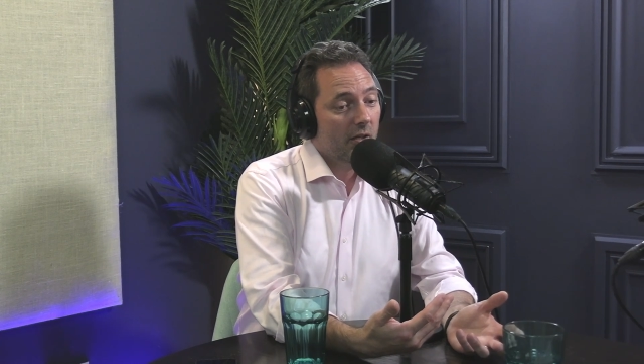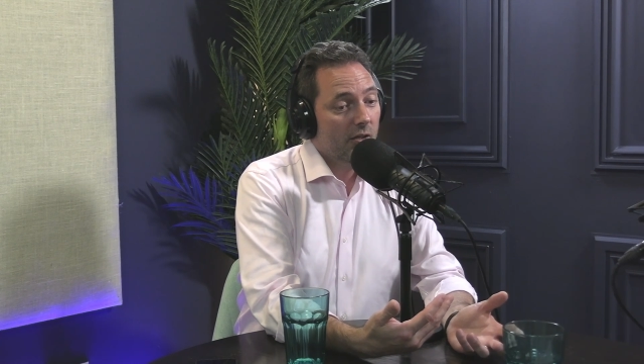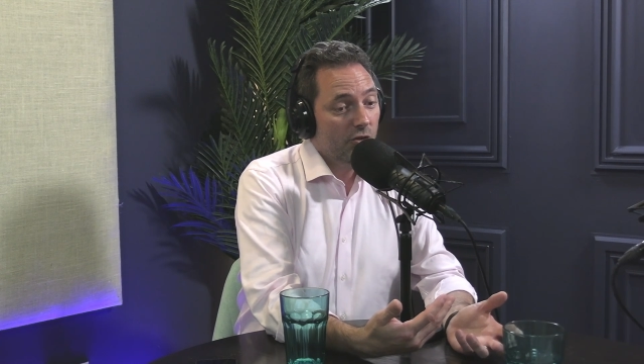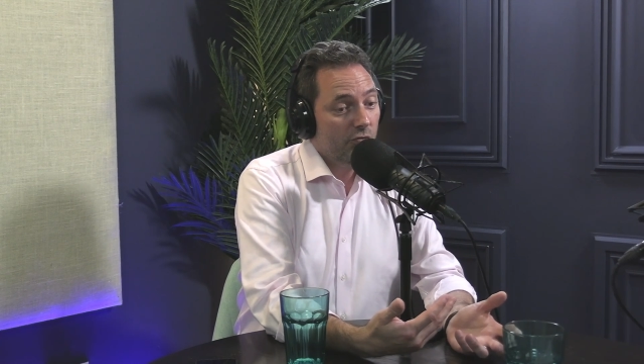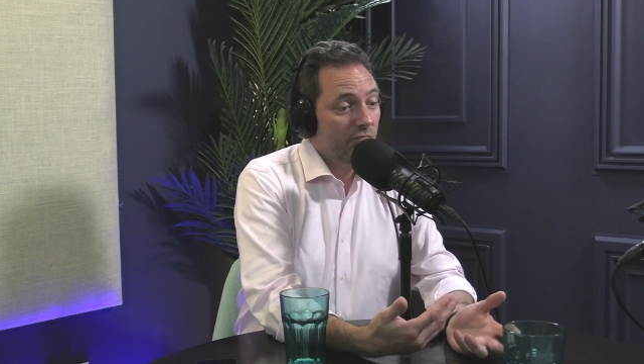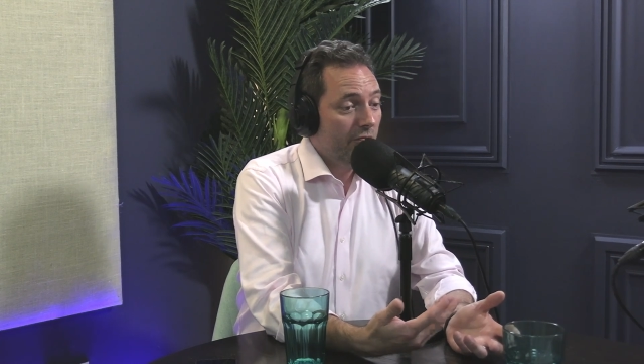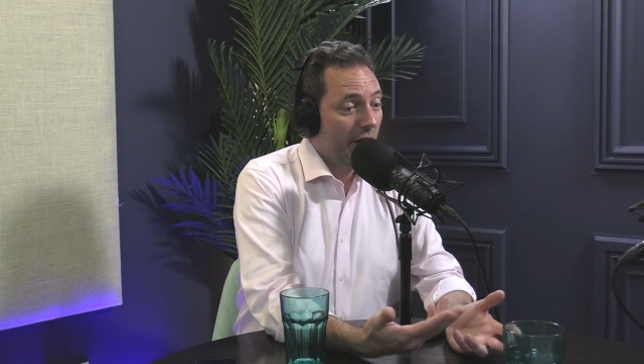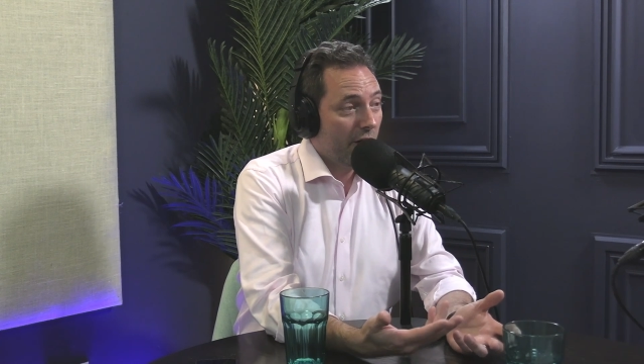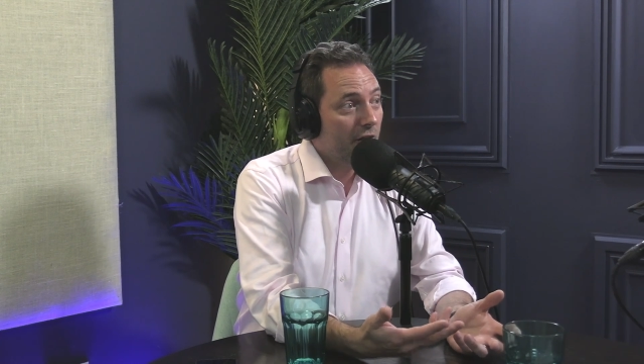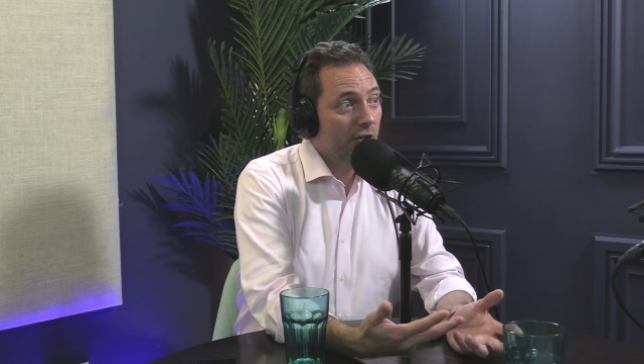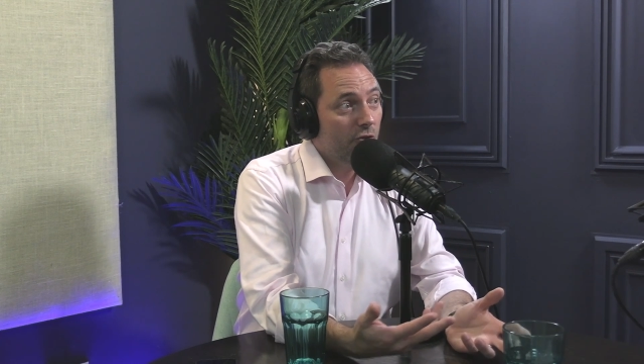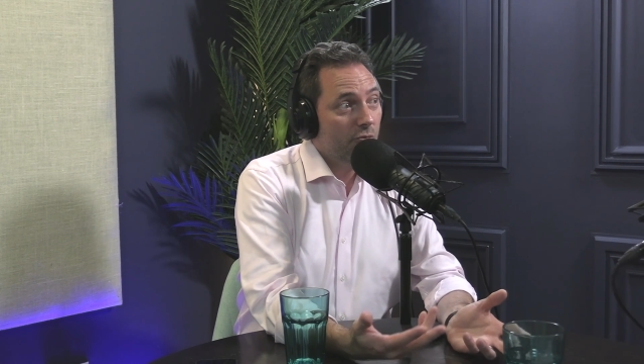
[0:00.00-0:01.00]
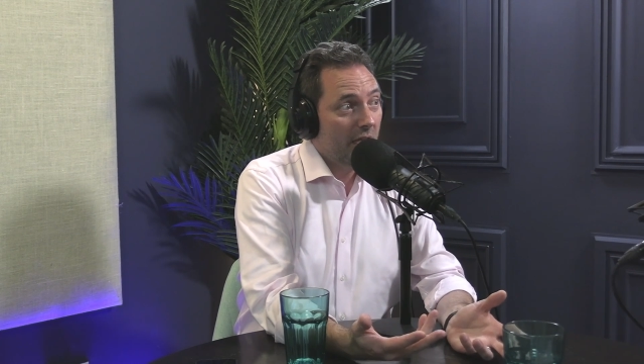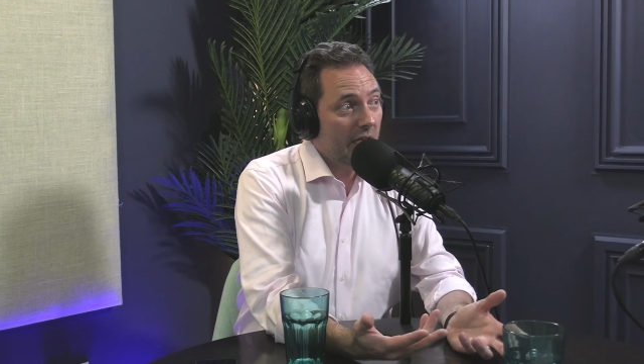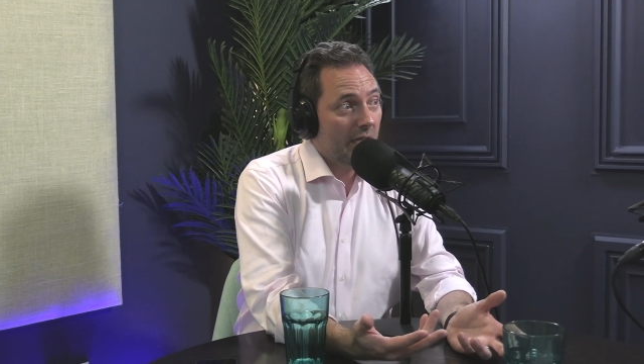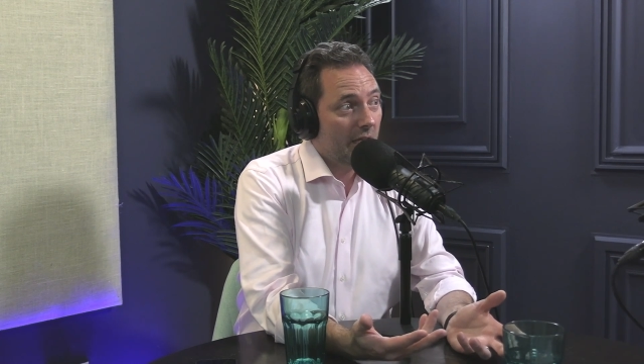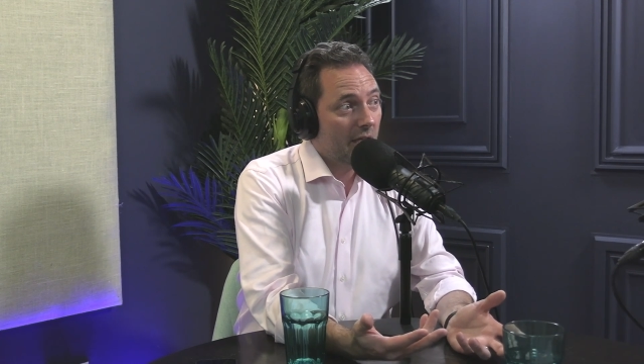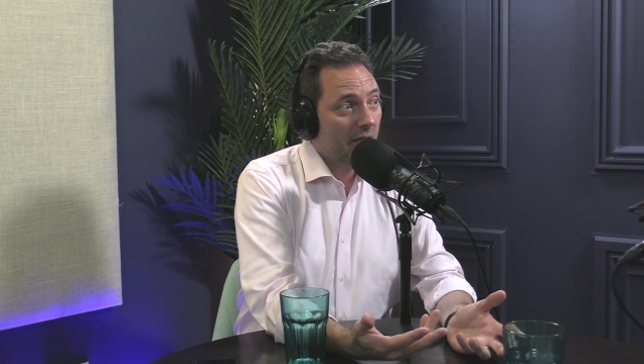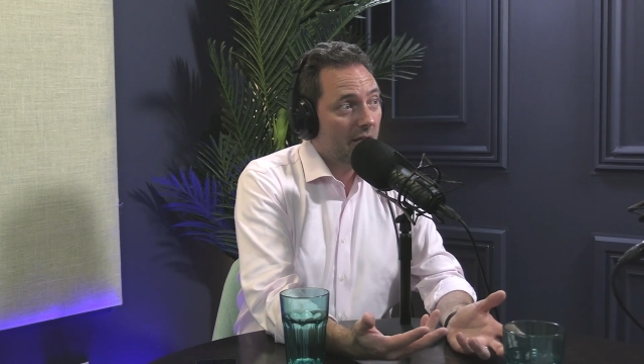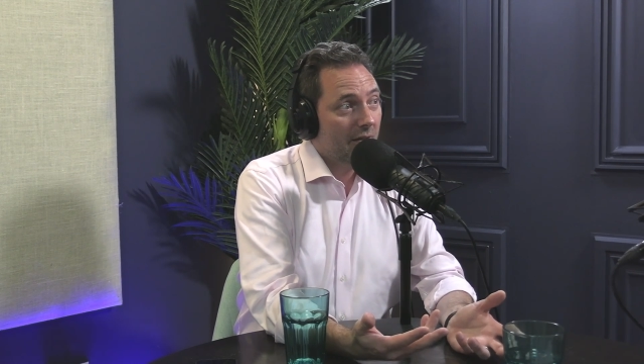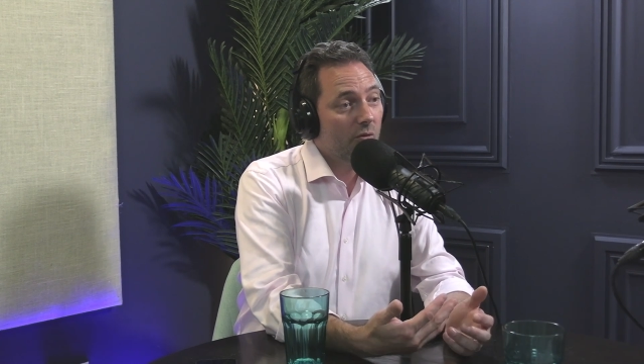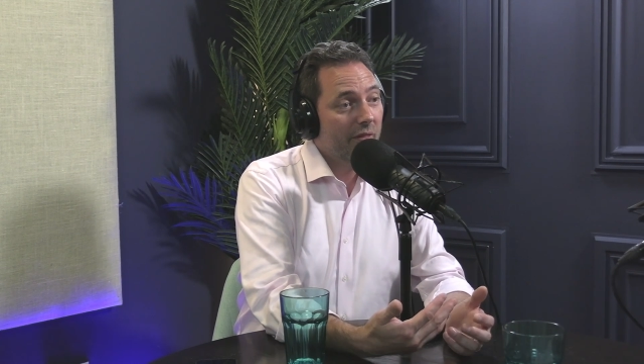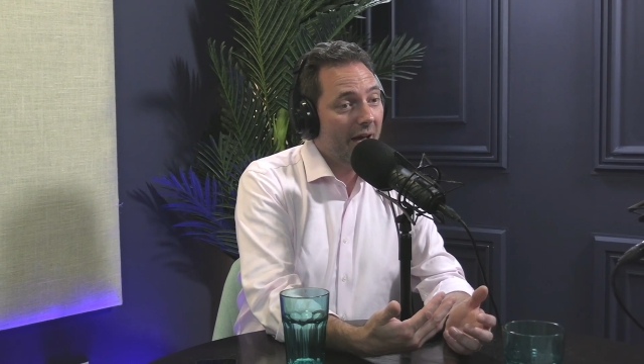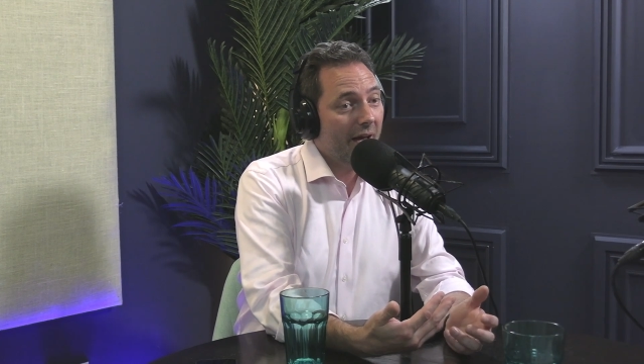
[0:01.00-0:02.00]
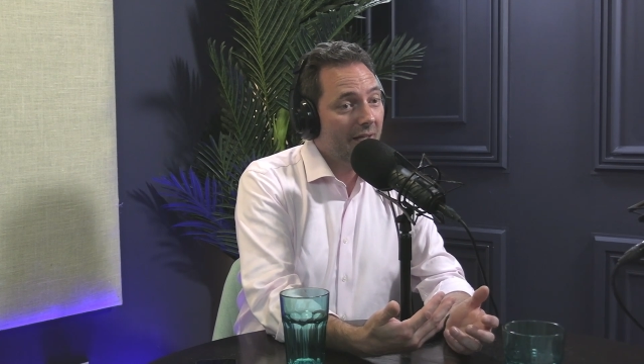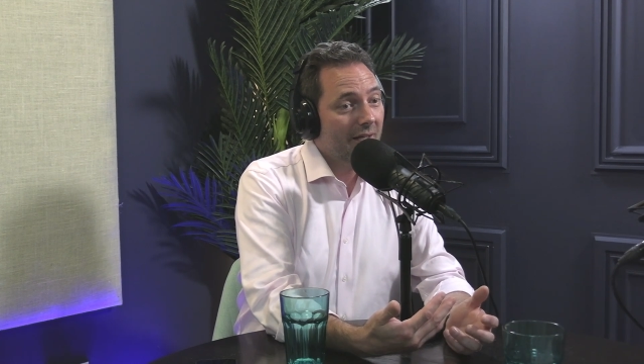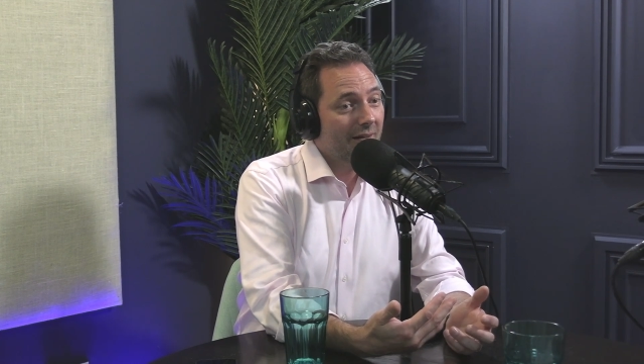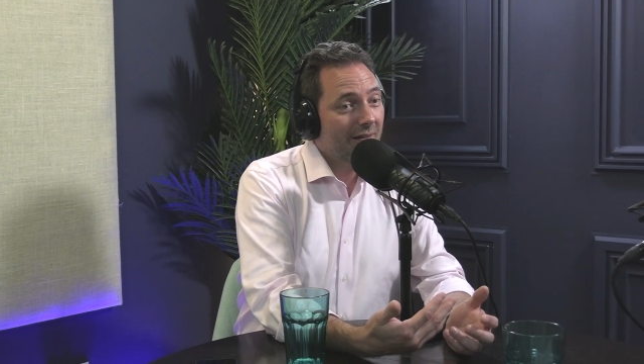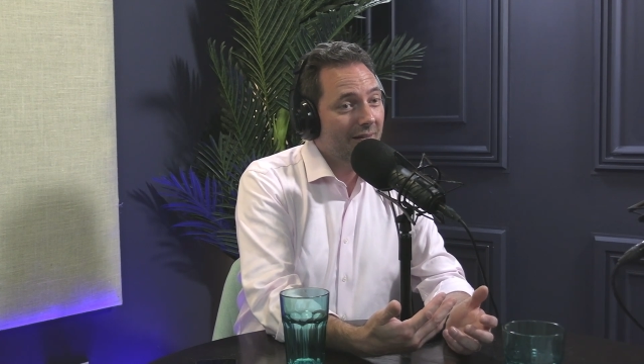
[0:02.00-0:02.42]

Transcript: very unique that